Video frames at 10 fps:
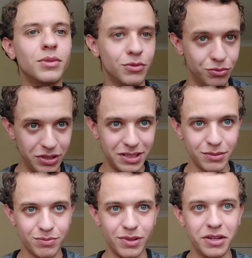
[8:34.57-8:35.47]

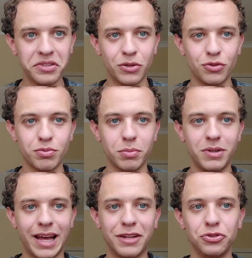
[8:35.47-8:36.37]
really learn how to properly
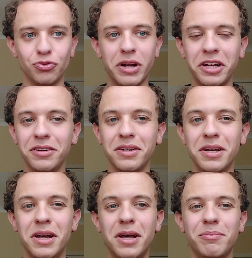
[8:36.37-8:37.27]
handle rain,
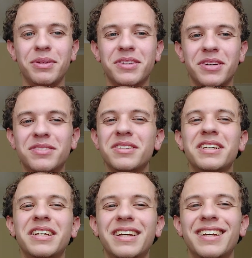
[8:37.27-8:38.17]
because
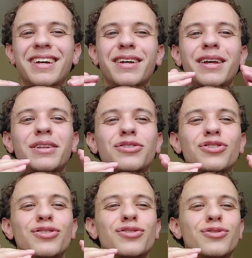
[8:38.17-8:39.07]
it's
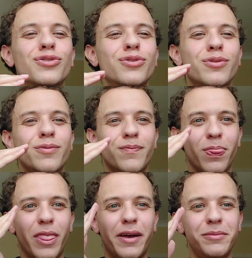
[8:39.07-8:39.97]
just,
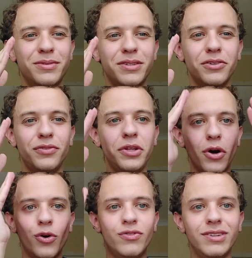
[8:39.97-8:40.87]
I'm sick of the
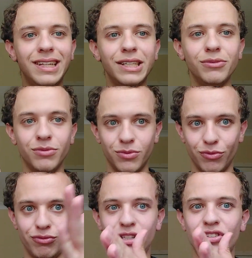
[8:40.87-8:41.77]
overly
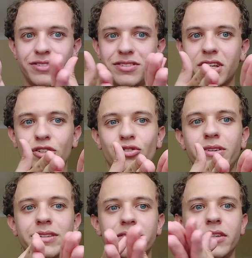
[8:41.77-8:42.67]
rigid
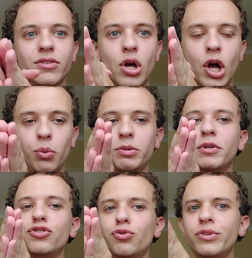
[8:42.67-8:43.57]
scheduling that says we
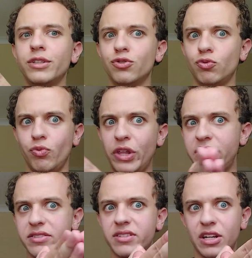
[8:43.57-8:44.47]
must do things to
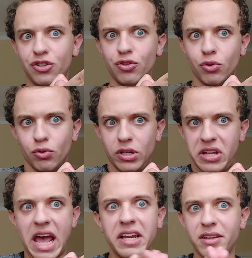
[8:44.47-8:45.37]
this schedule
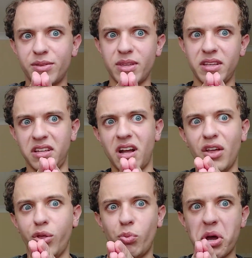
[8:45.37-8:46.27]
and anything in
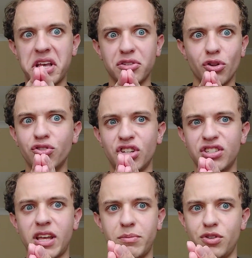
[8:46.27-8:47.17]
other way is not
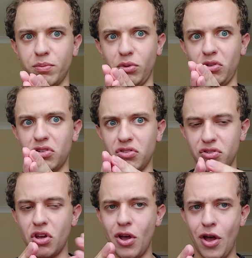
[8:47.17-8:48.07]
acceptable. And